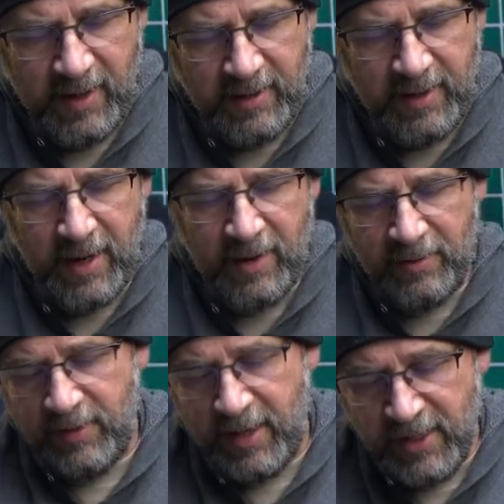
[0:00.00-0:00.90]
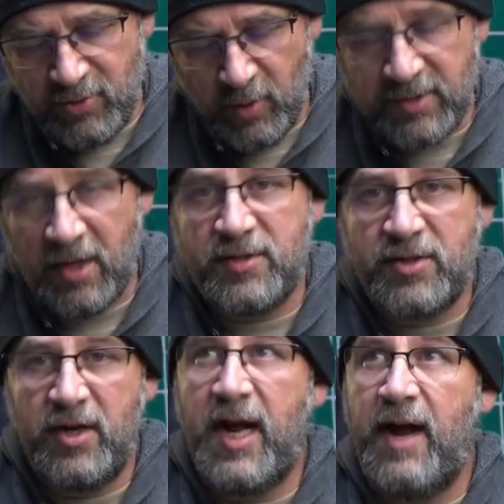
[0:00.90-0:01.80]
Now, each one's also
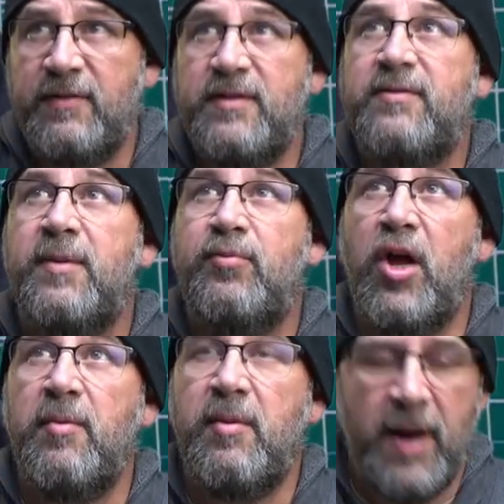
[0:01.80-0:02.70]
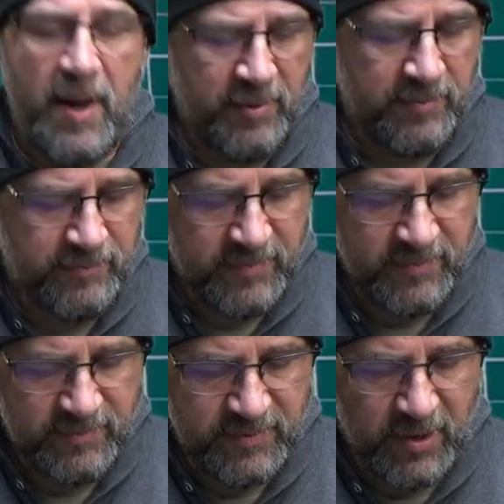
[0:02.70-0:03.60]
going to have a deployment map.
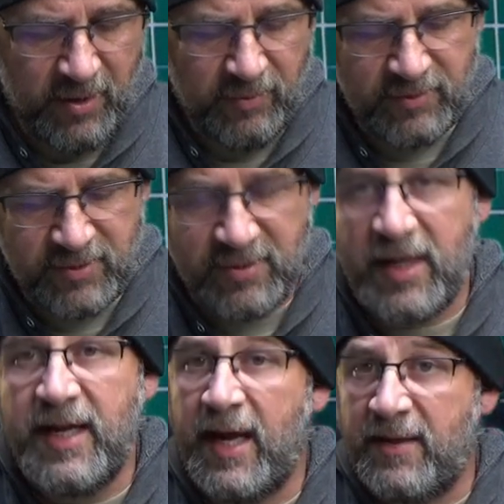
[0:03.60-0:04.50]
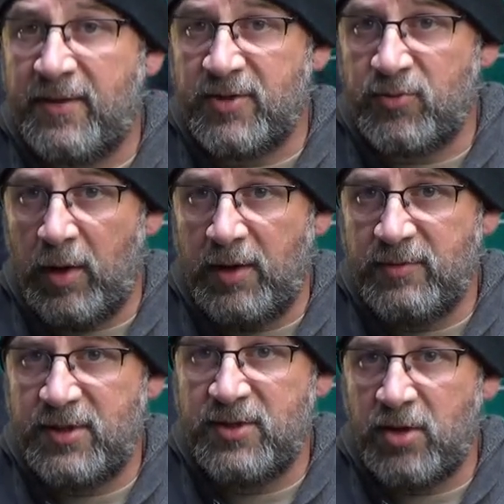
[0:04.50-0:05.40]
So it's looking at this one,
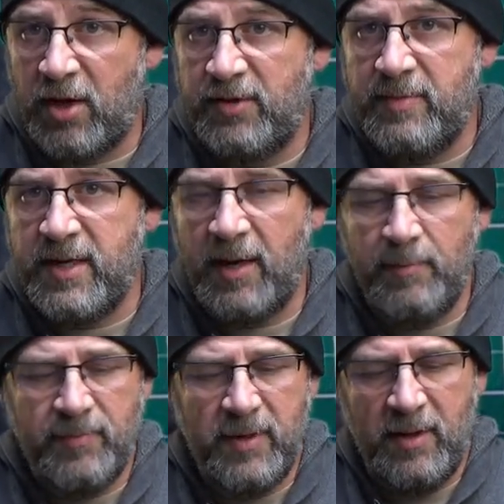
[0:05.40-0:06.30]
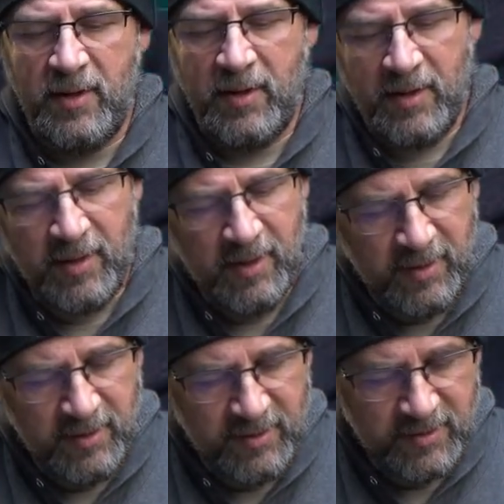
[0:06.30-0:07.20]
which is called the meetup.
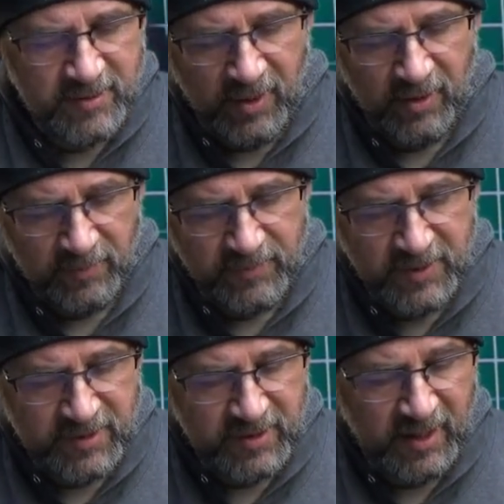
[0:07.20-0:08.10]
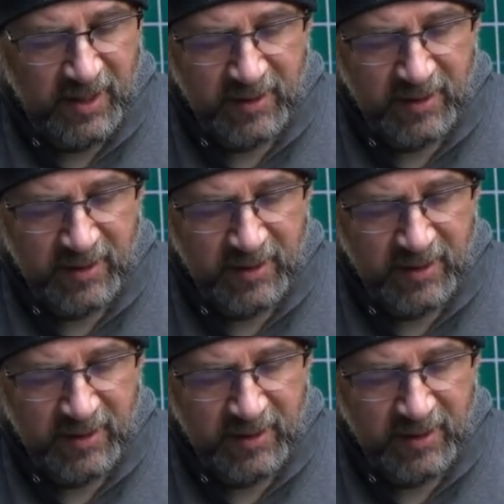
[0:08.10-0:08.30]
So this is a